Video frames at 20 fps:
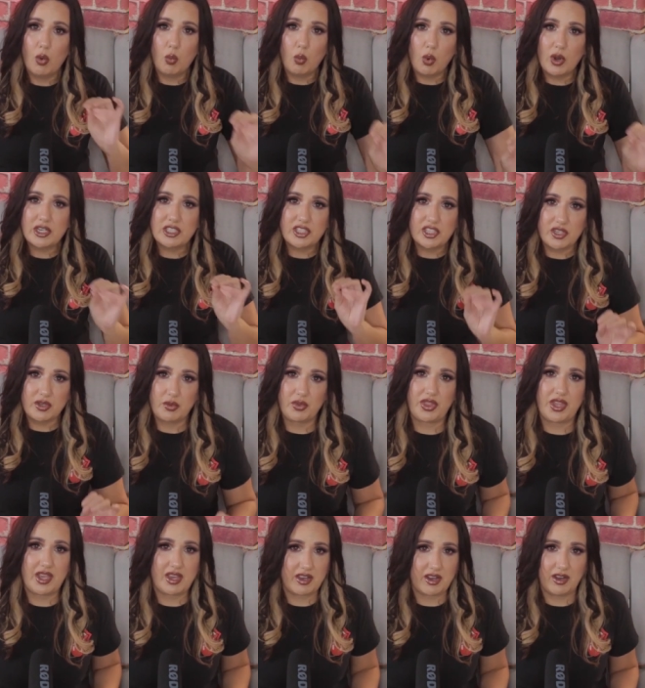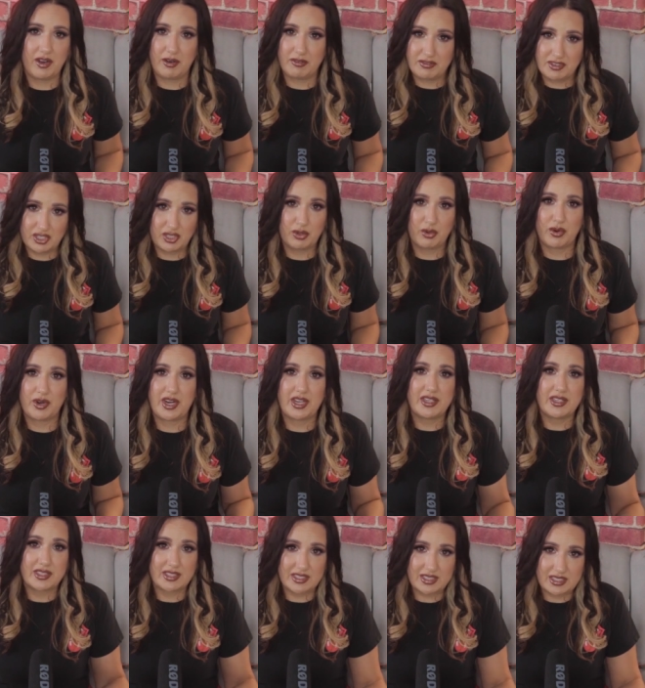What do you think of
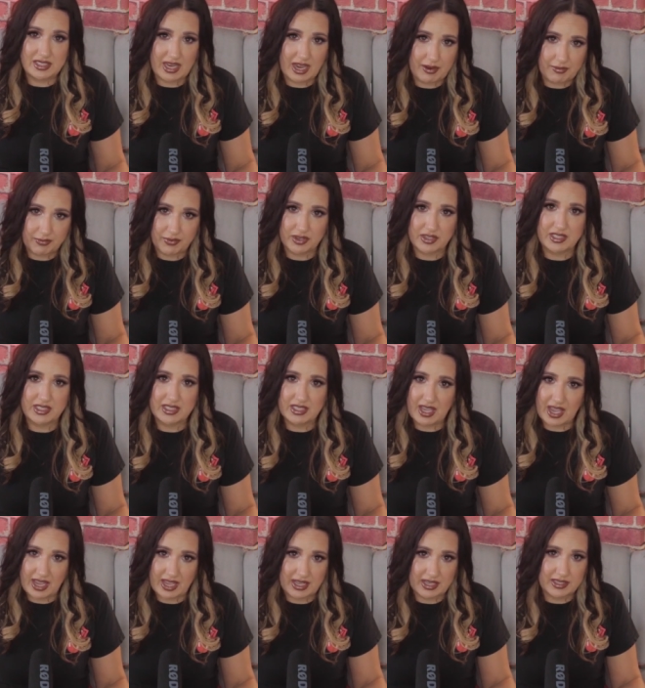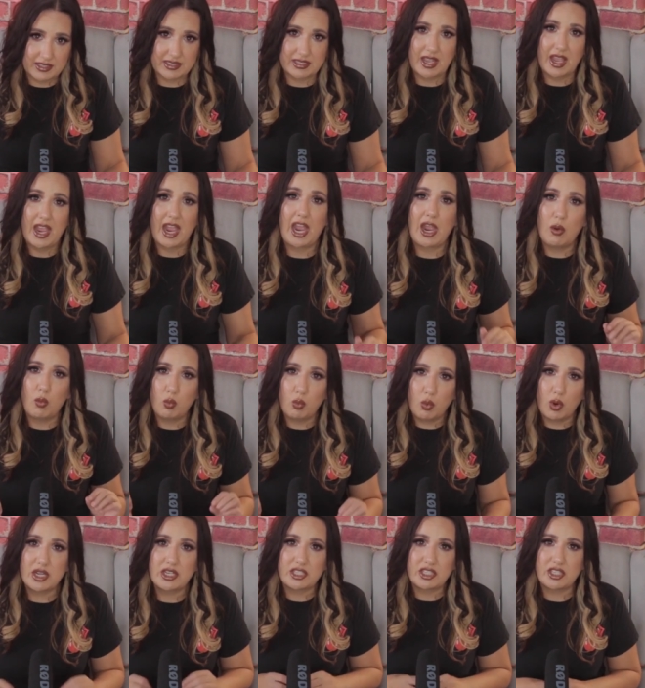Tori Stafford's case?
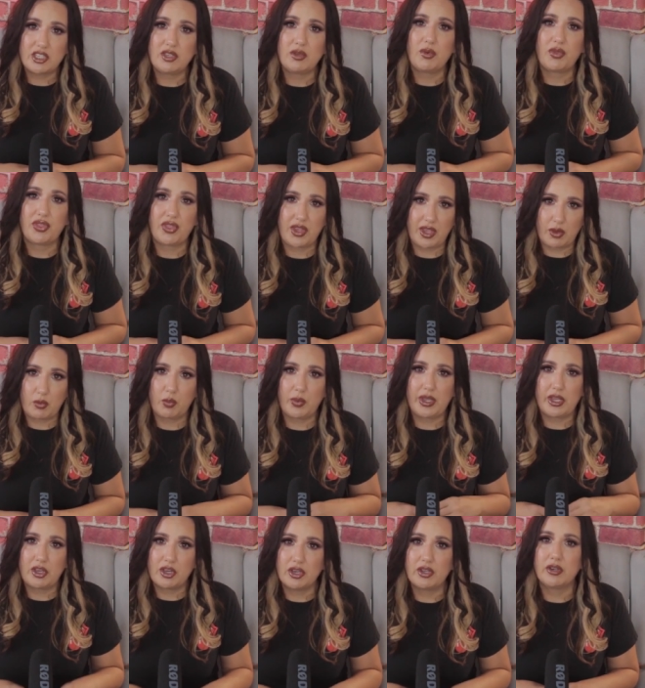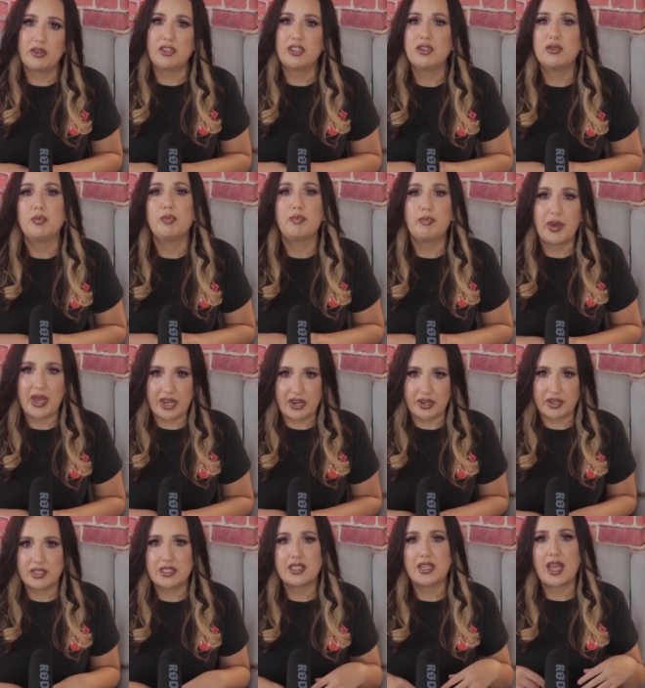And what do you think we could do
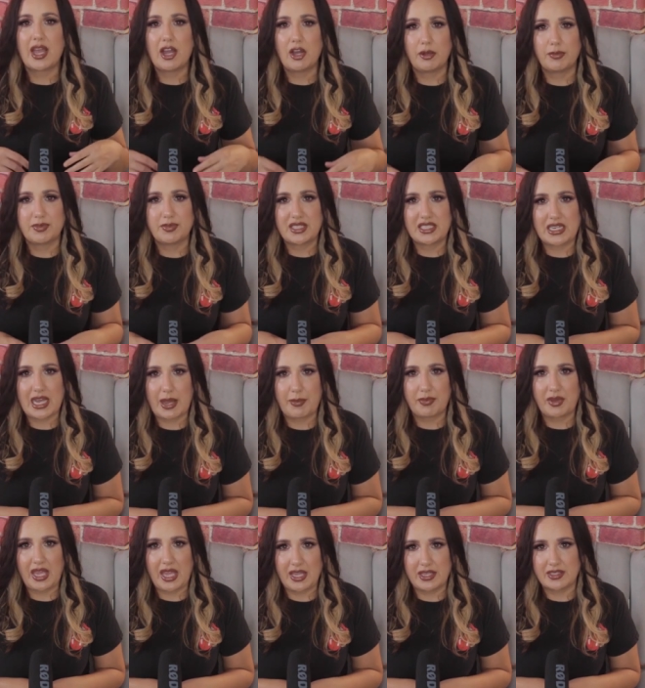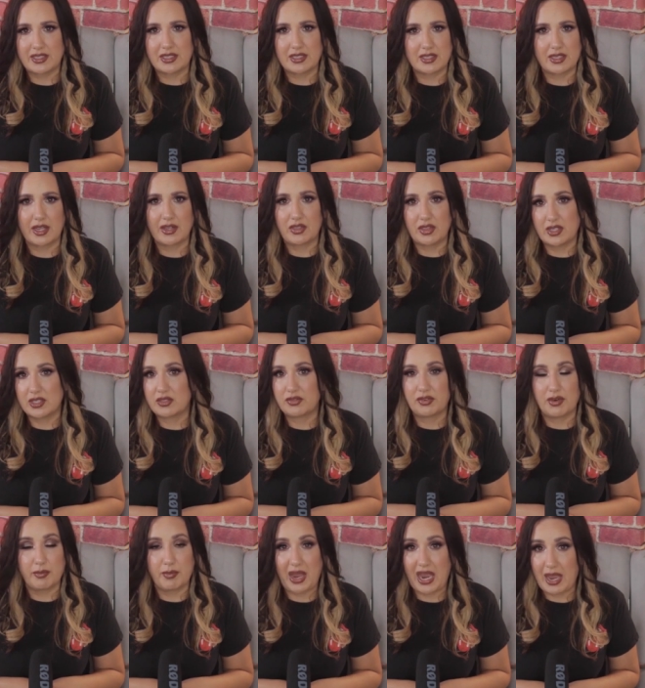better to help stop cases like this
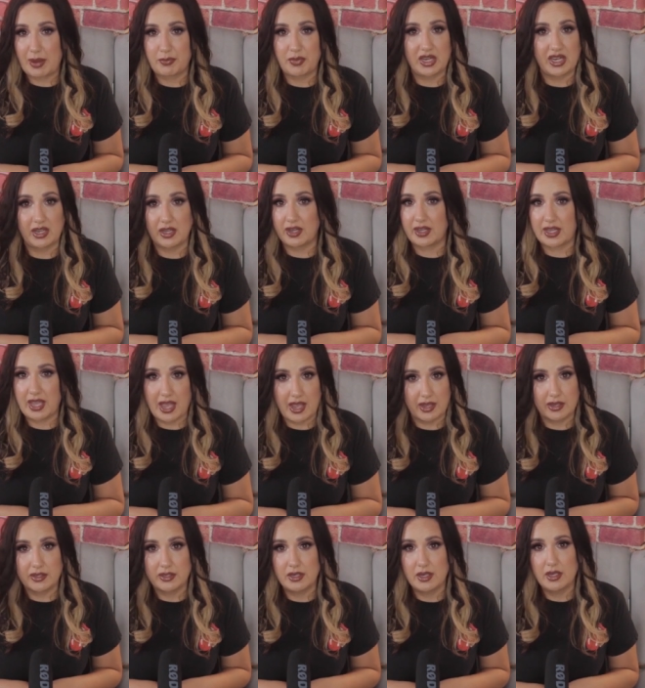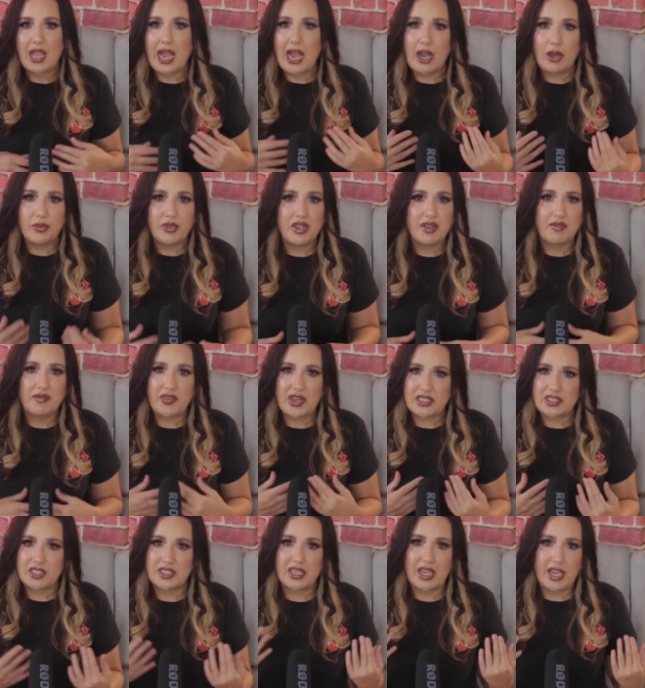from happening again? How the
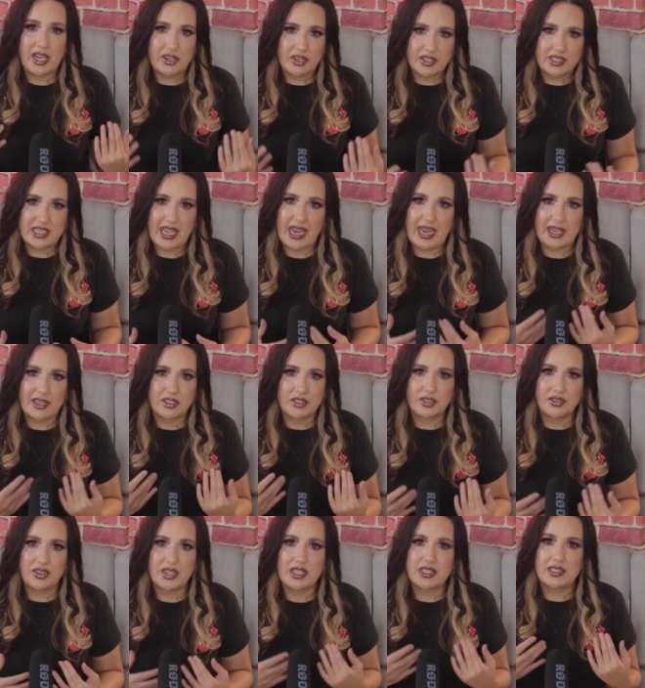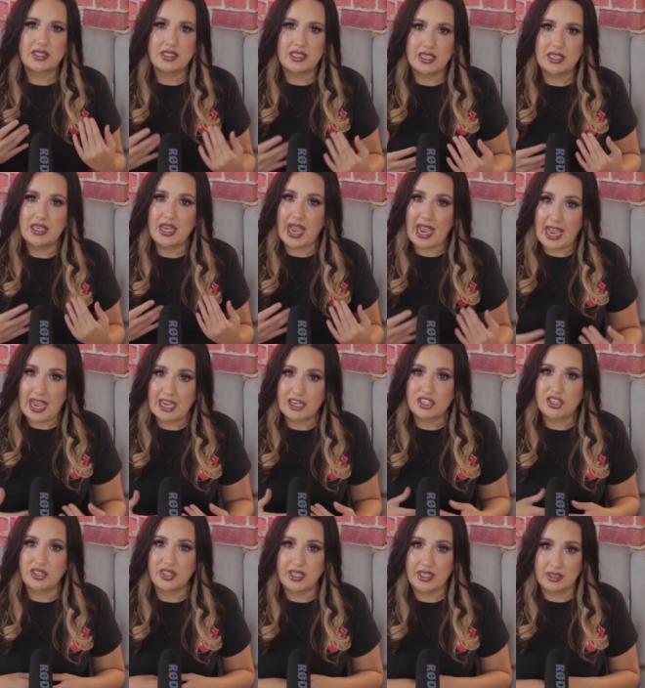investigators handled this did
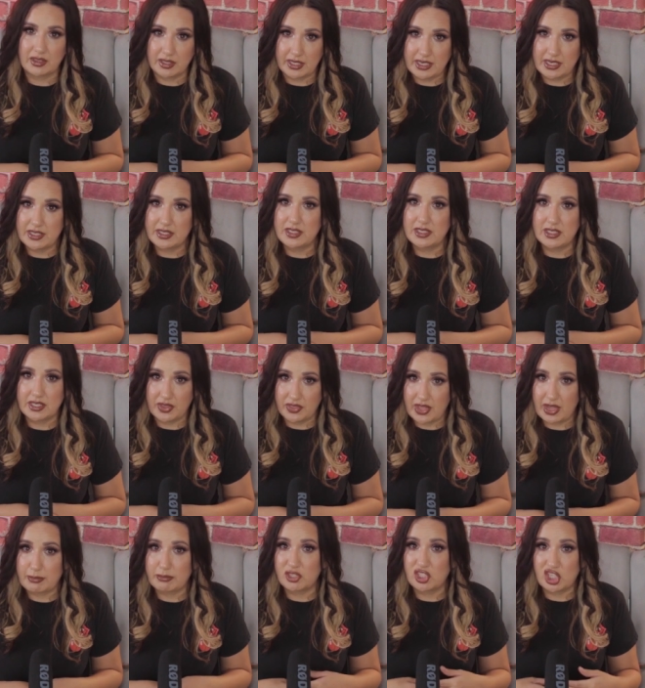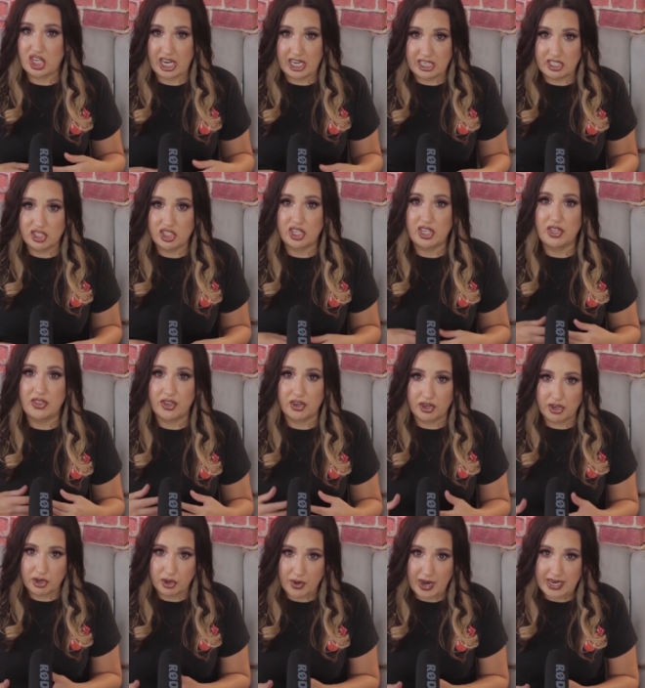actually lead to them changing
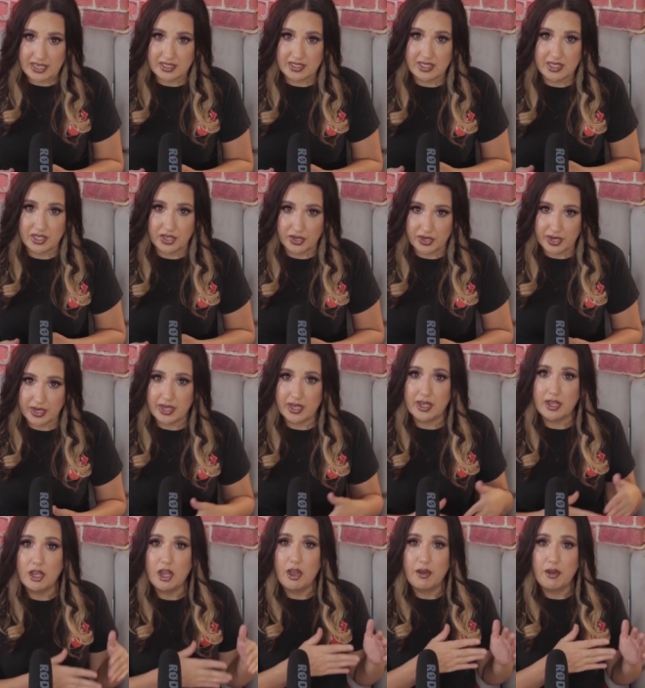their criteria